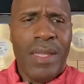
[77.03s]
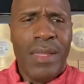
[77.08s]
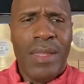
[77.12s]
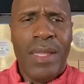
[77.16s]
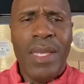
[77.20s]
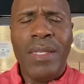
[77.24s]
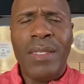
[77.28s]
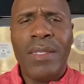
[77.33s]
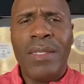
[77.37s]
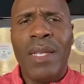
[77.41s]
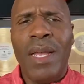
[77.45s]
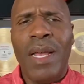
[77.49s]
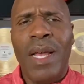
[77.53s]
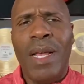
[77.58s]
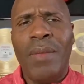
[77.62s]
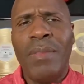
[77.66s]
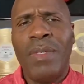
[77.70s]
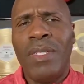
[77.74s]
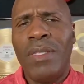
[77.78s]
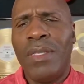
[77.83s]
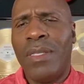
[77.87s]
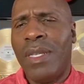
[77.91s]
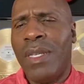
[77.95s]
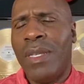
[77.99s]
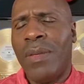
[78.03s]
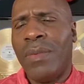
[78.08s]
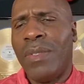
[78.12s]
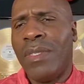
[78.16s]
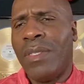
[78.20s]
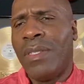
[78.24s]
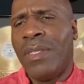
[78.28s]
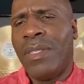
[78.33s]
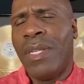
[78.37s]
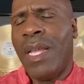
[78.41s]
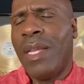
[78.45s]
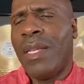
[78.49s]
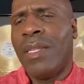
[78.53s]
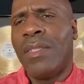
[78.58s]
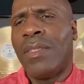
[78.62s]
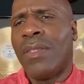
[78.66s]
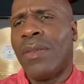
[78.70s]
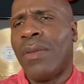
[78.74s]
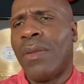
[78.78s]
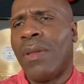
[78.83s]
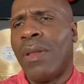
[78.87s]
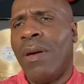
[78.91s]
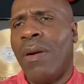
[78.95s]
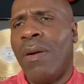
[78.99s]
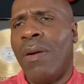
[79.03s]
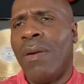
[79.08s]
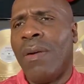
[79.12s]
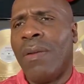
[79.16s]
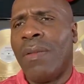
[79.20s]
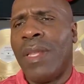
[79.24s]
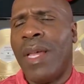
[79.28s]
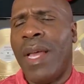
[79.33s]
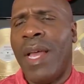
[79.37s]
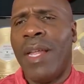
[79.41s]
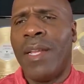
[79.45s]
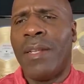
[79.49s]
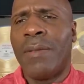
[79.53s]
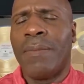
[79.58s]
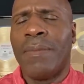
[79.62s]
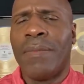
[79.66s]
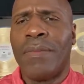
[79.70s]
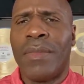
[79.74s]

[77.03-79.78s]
This time she said it was taking so long that